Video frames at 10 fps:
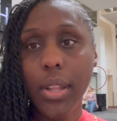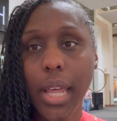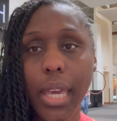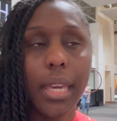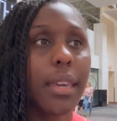
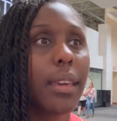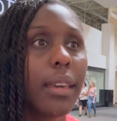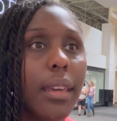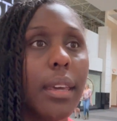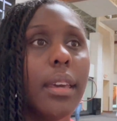like,
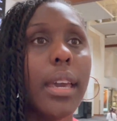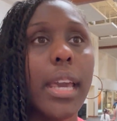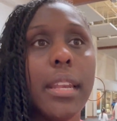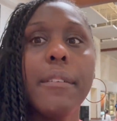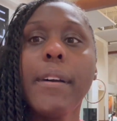
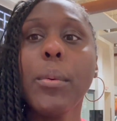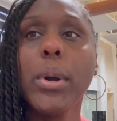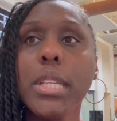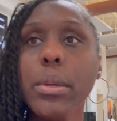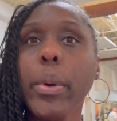and if I
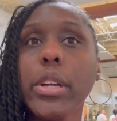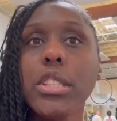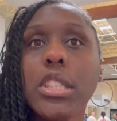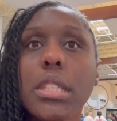wanted to purchase.